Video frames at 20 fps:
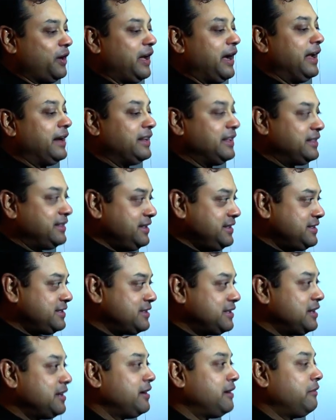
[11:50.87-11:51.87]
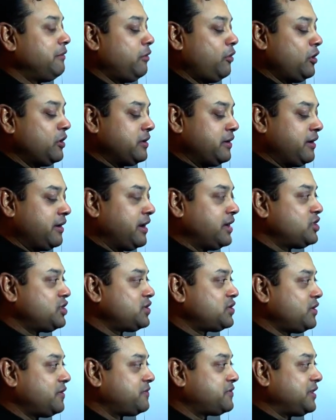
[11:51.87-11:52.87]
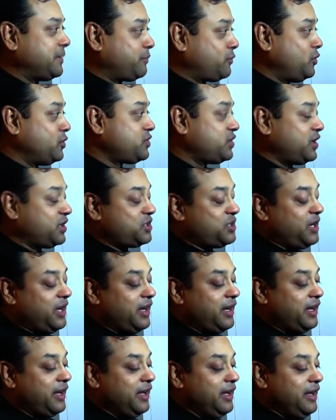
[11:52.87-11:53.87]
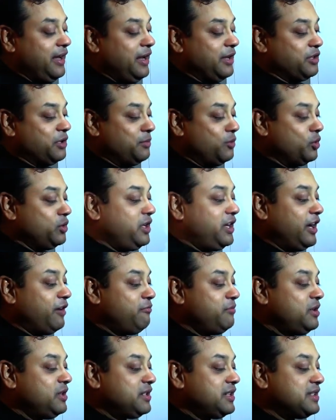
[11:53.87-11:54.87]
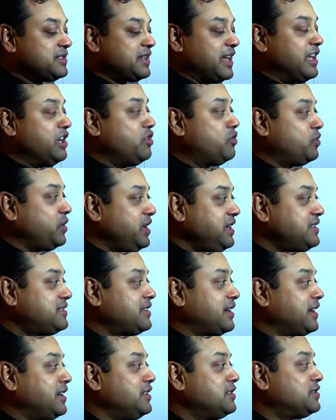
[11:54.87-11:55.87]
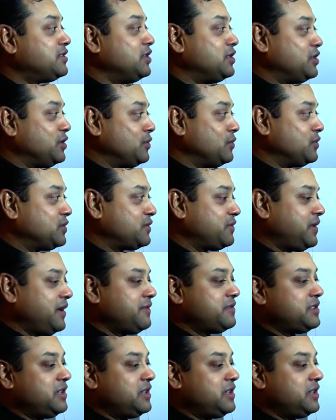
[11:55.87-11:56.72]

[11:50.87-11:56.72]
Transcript: Under this aegis of Sabko Siksha, the Modi government has increased the institutes. We have